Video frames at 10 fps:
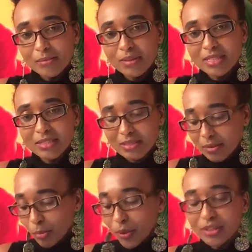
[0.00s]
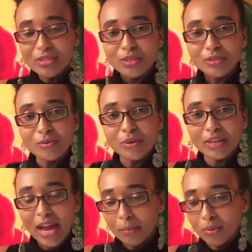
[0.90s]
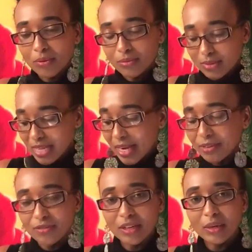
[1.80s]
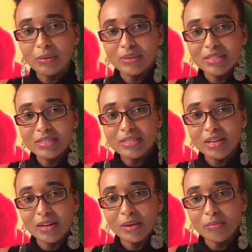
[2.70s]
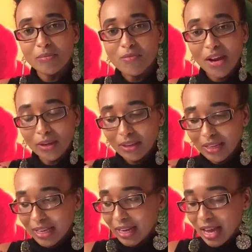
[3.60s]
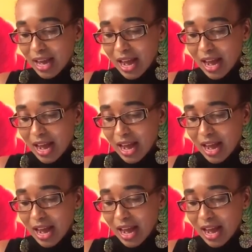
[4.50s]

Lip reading: it's important to do an apple cider vinegar rinse regularly.